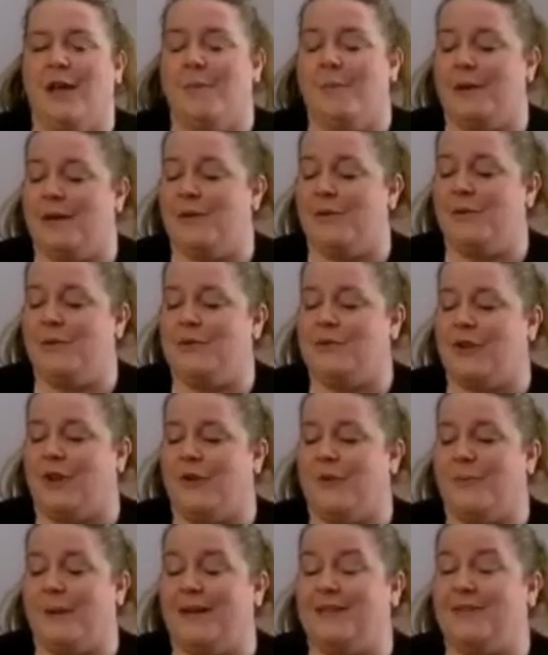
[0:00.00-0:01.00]
but it
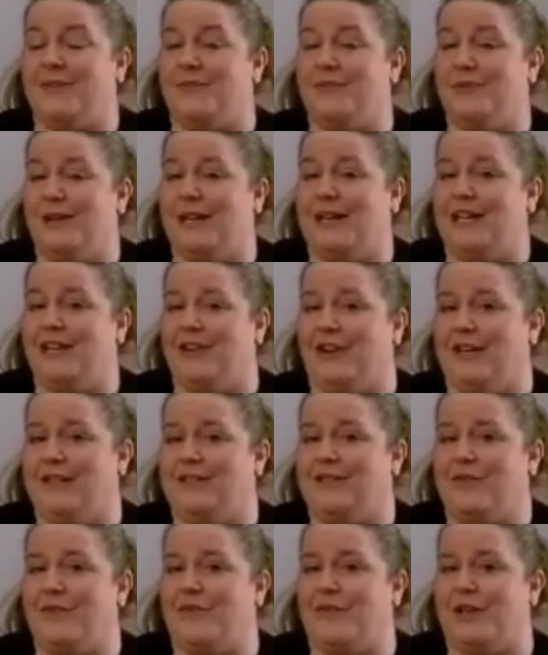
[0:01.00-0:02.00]
also makes a really
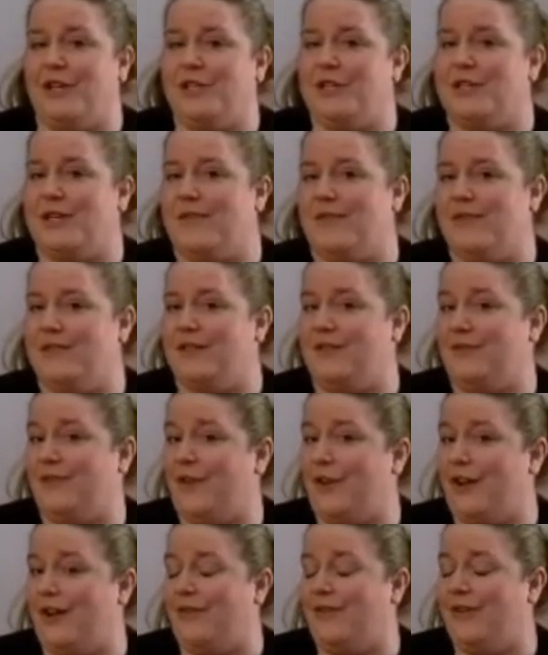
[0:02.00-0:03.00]
nice French
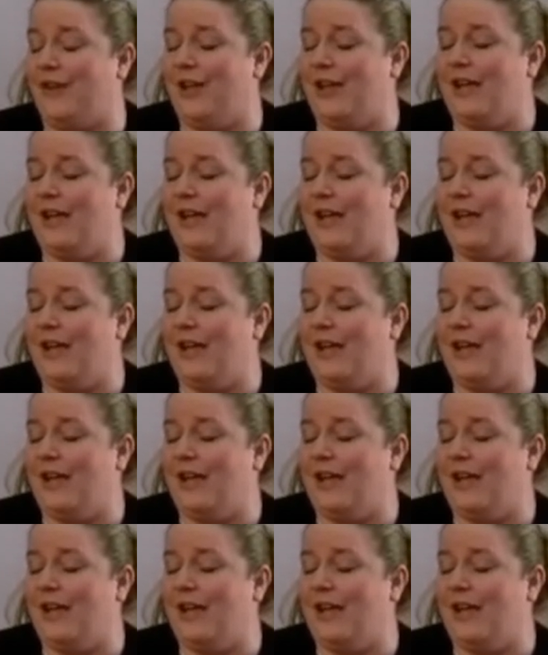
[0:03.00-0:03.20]
75.